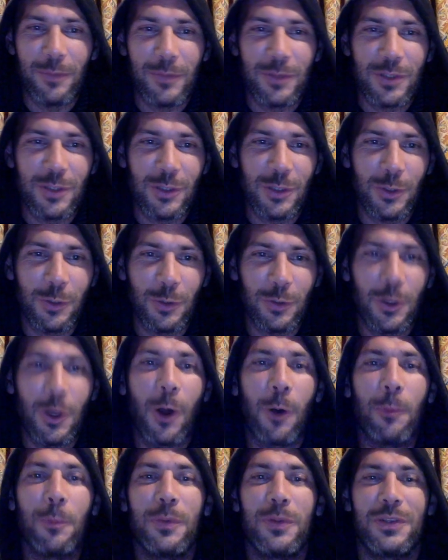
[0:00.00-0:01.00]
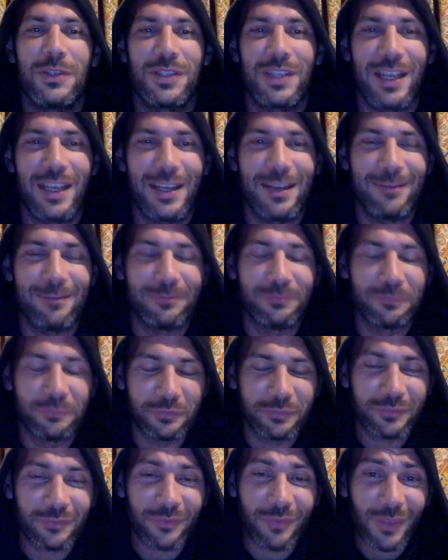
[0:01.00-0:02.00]
to compensate him,
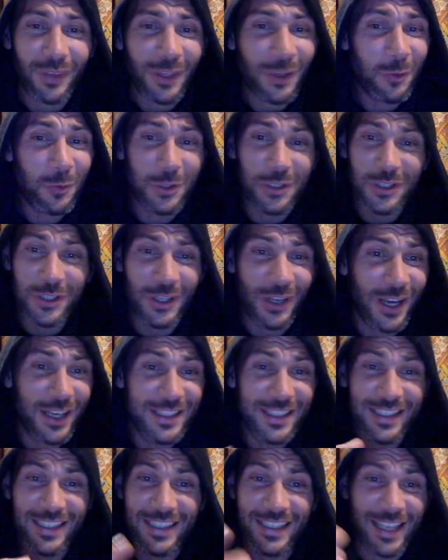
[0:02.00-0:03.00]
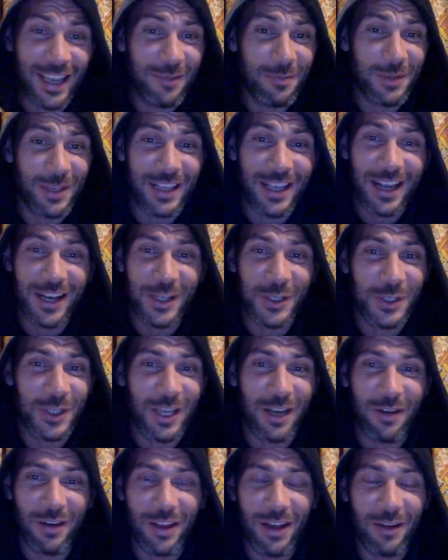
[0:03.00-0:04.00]
which the guy did, and he gave him the cash
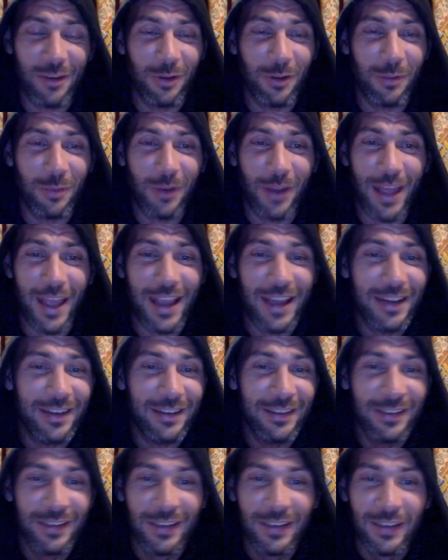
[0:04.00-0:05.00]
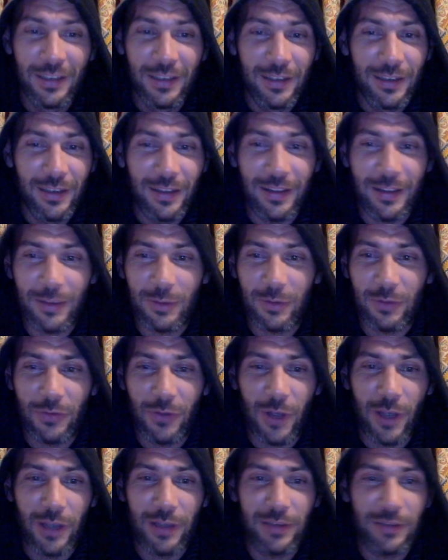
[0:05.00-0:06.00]
there and there on the plane, and that was
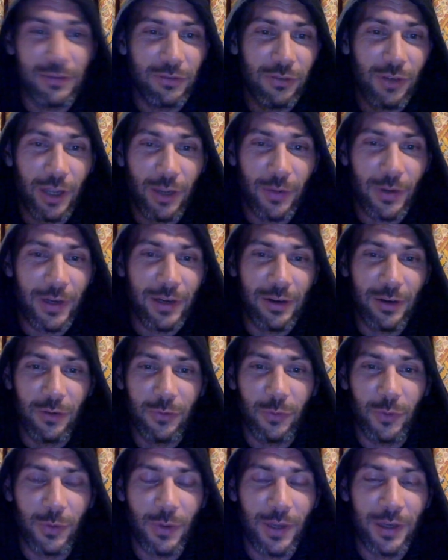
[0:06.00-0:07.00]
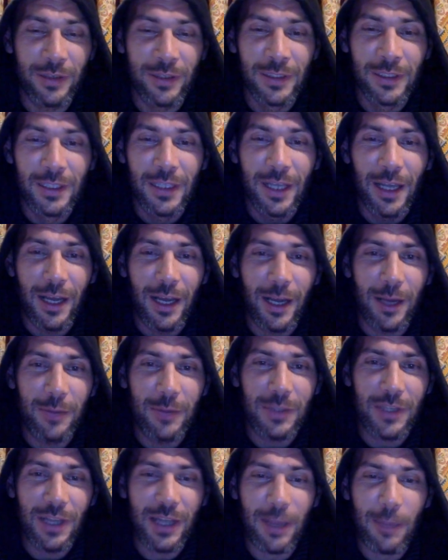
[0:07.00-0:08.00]
fine, and the flight went, and off we went.
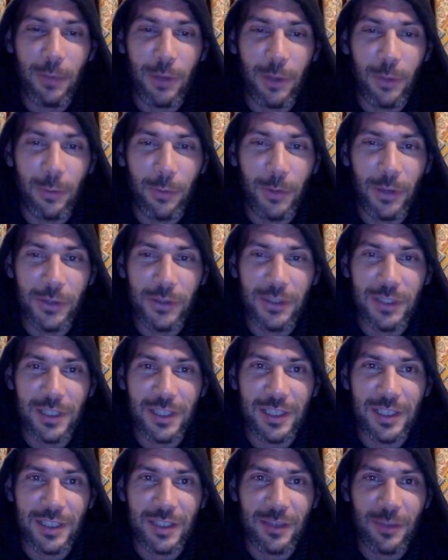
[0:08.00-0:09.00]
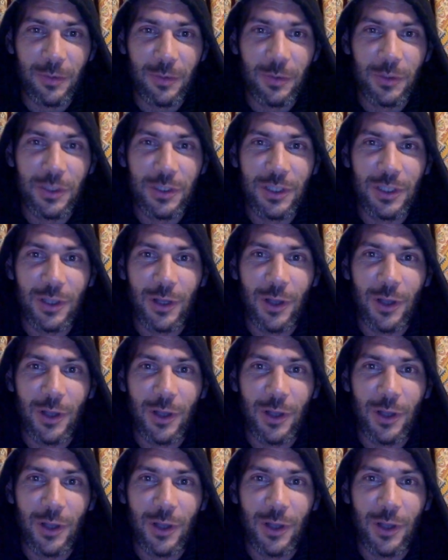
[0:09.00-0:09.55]
So Lad Bible posted this, and I've been watching the